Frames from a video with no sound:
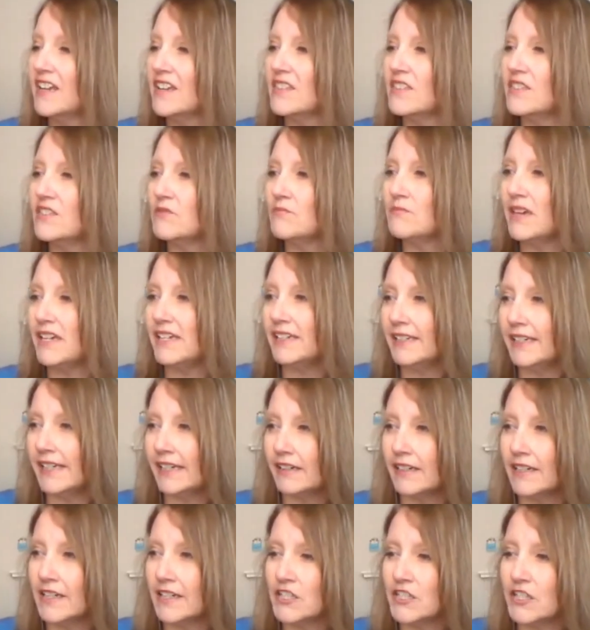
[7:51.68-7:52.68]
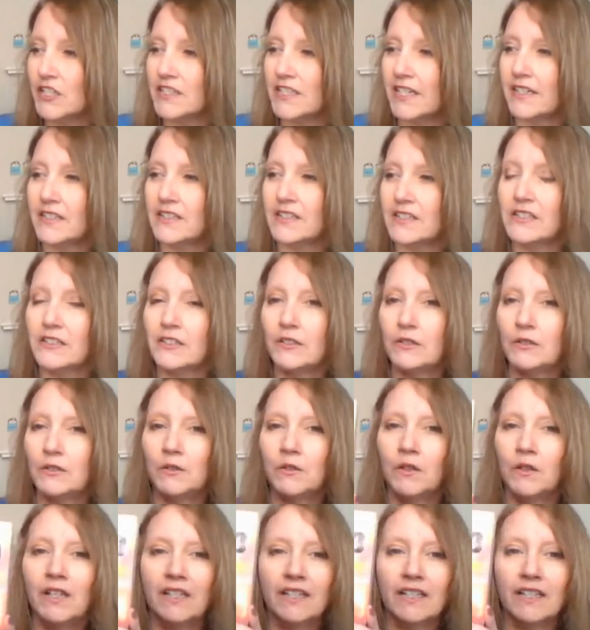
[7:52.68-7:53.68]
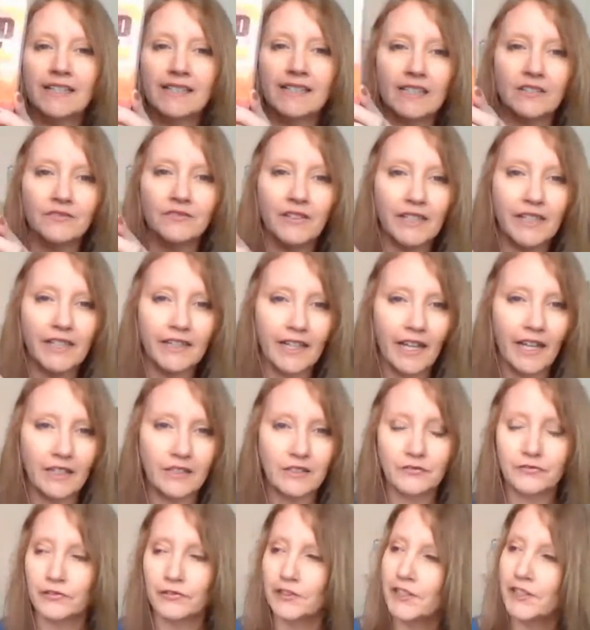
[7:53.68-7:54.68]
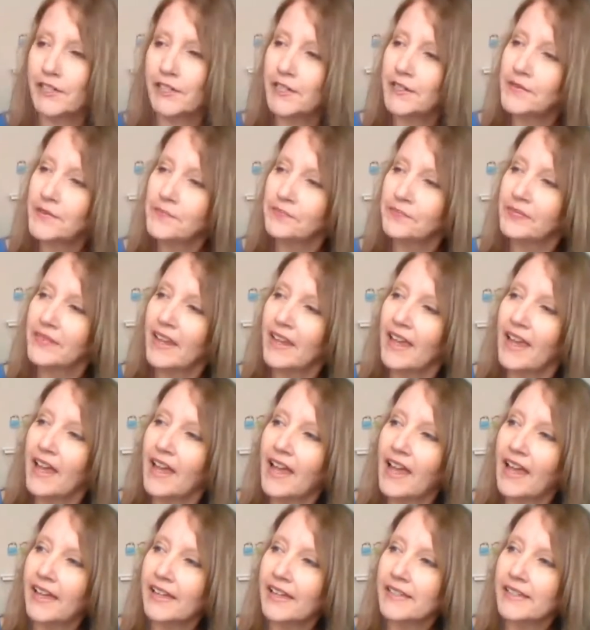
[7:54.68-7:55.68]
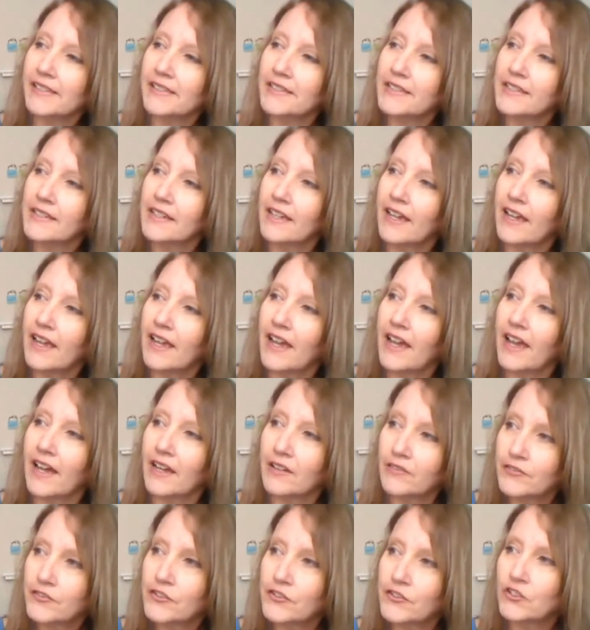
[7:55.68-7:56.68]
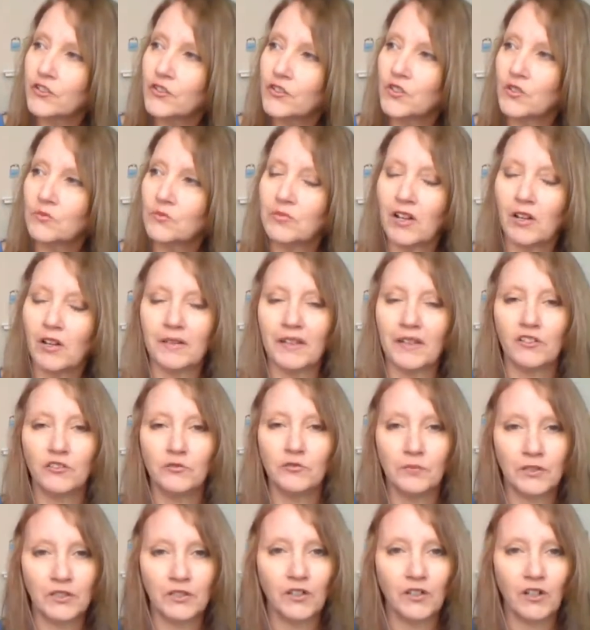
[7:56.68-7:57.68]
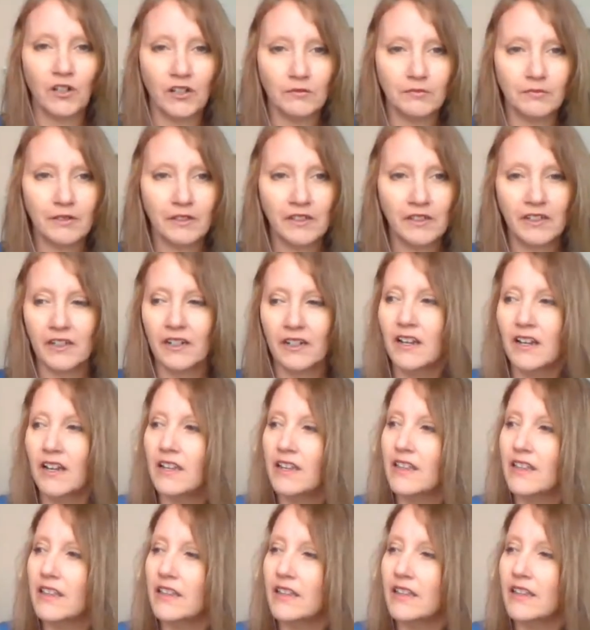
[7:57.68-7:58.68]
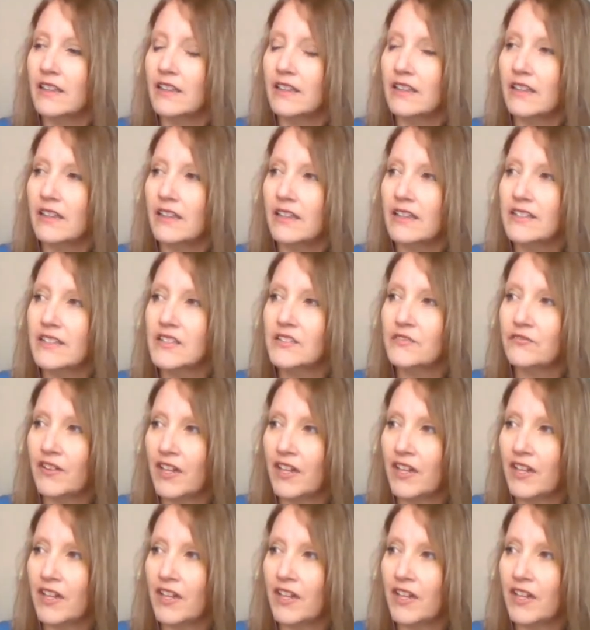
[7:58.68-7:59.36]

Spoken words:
The main character, Tetsu, is living in California, and after the bombing of Pearl Harbor, his